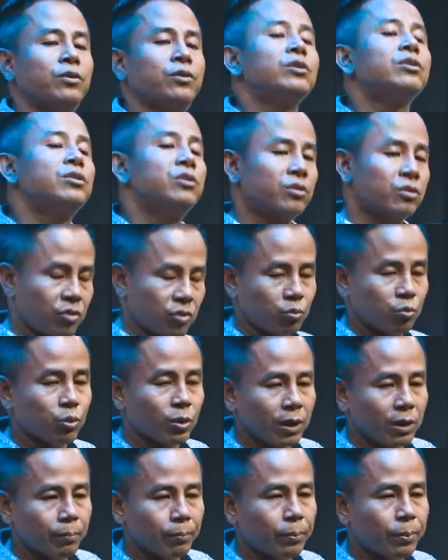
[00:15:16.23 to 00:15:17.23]
churches as
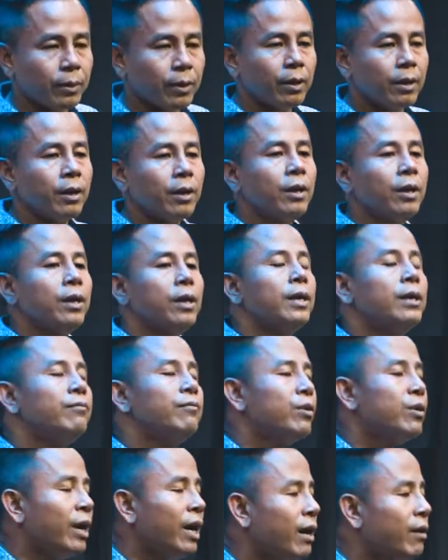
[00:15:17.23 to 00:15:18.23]
well.
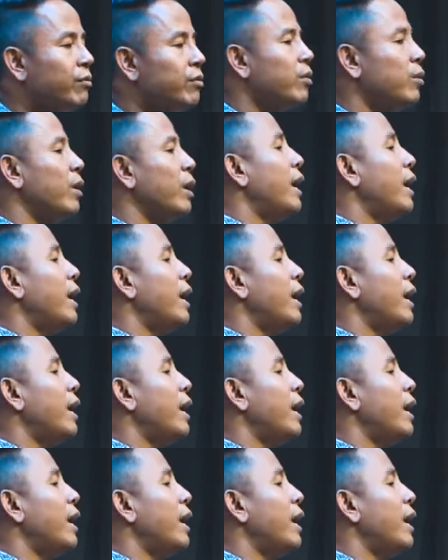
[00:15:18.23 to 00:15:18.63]
If you have your